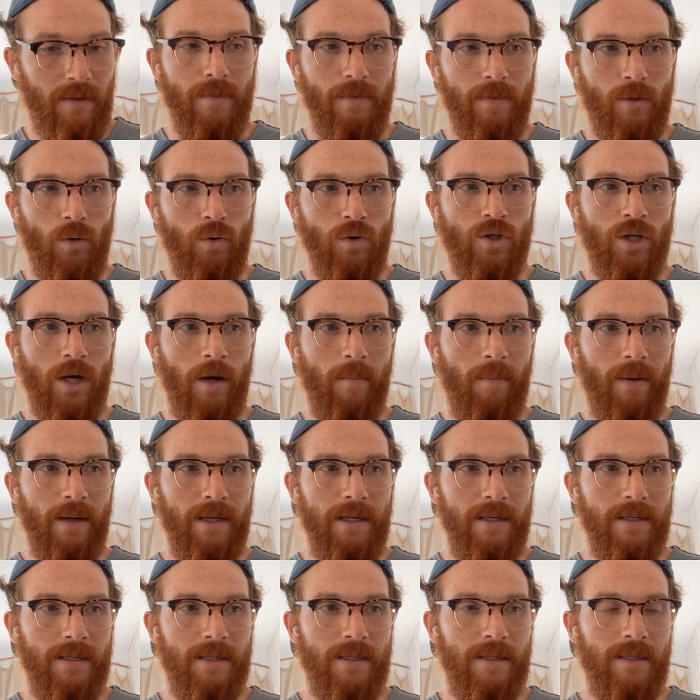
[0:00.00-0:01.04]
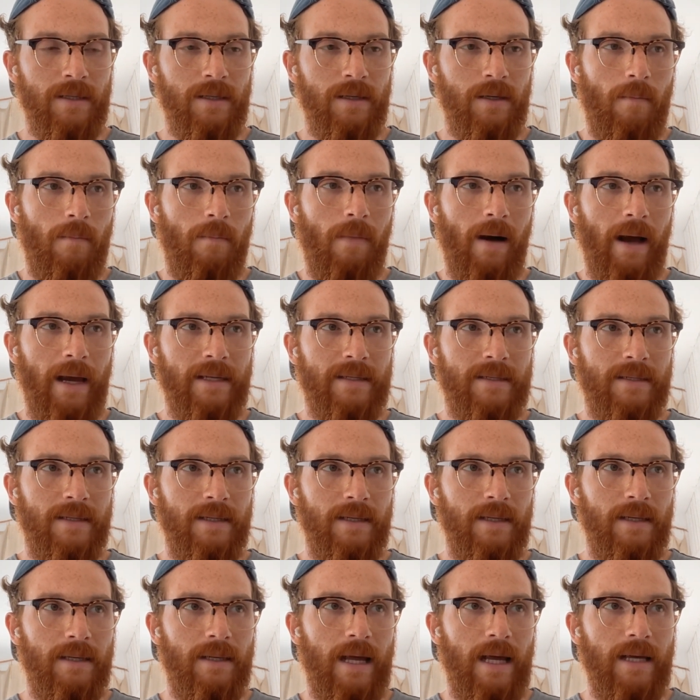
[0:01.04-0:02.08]
Those companies might
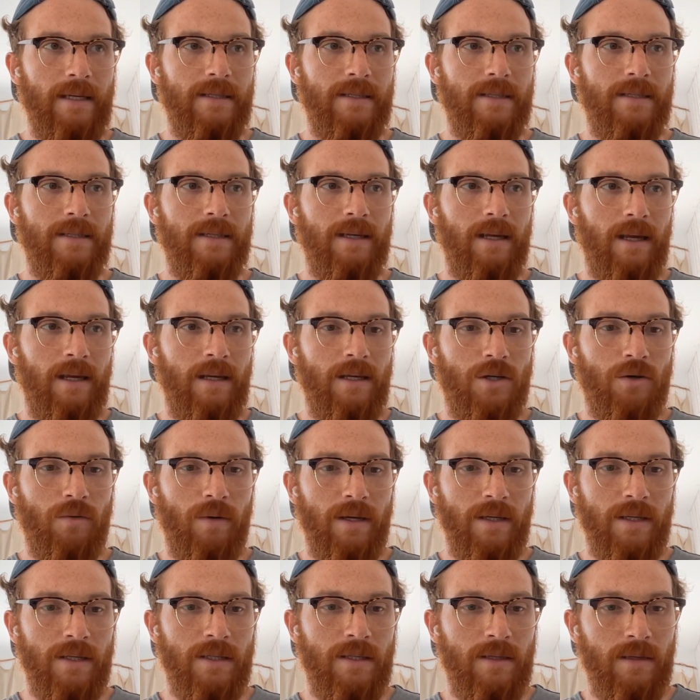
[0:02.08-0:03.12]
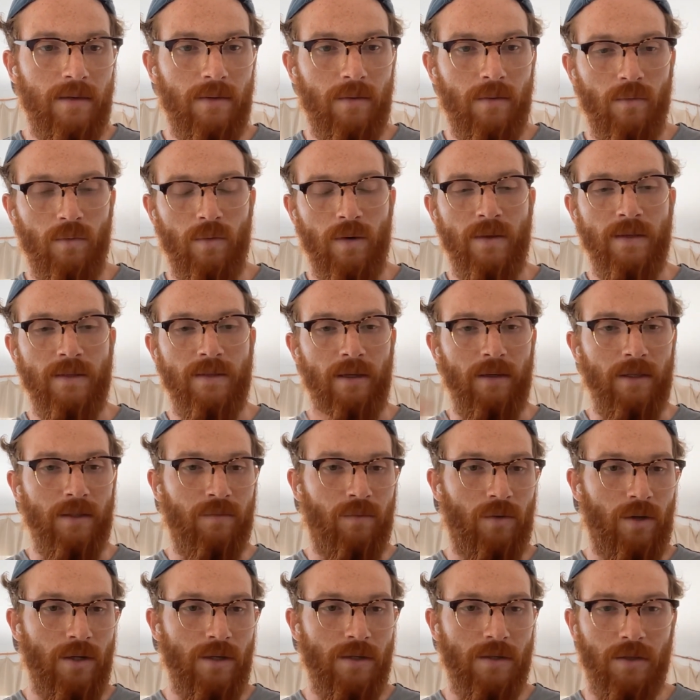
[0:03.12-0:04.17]
see less interest with
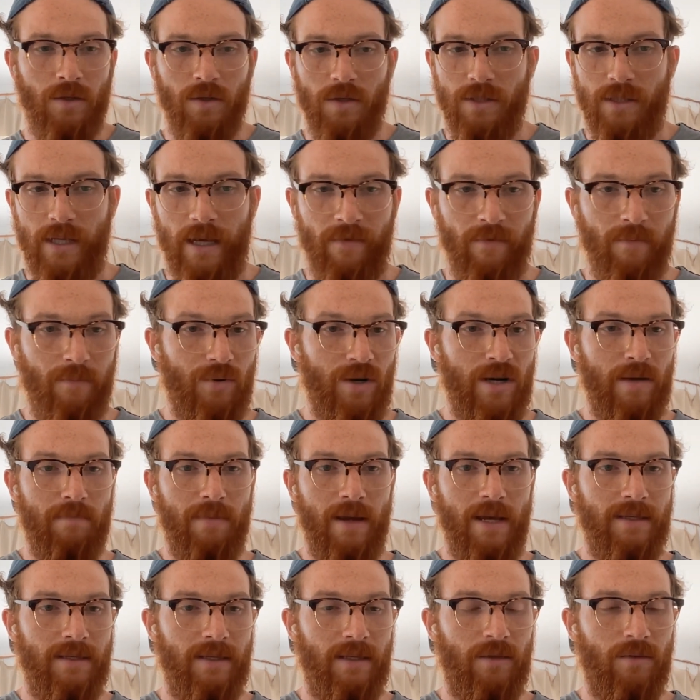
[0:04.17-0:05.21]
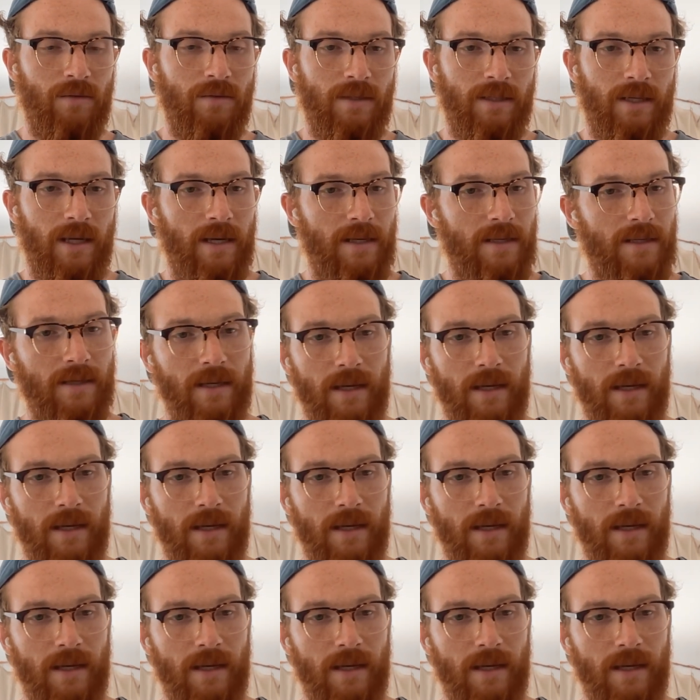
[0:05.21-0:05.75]
Salesforce because they have a pretty basic use case.